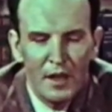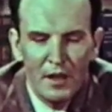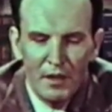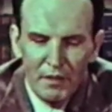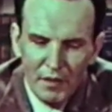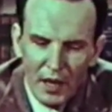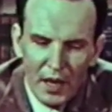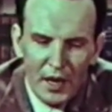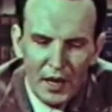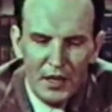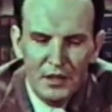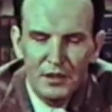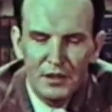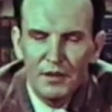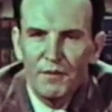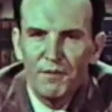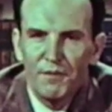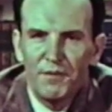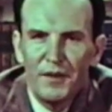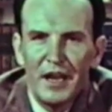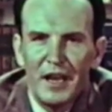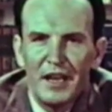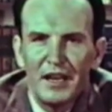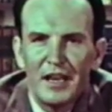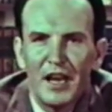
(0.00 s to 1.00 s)
That is,
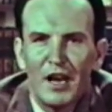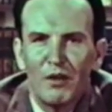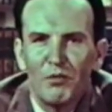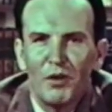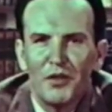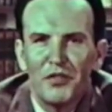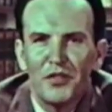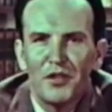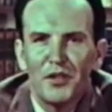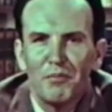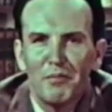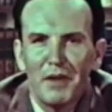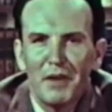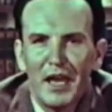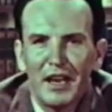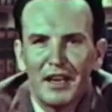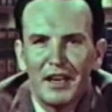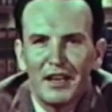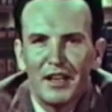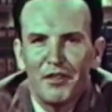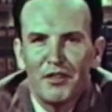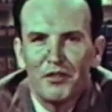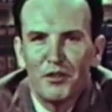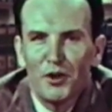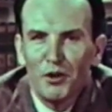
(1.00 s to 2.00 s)
find out what the men
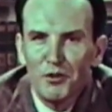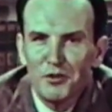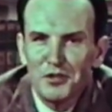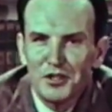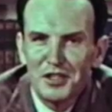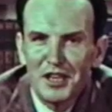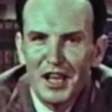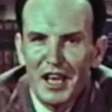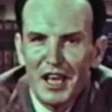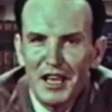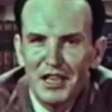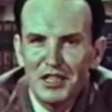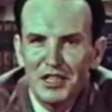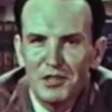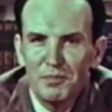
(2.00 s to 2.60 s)
in those days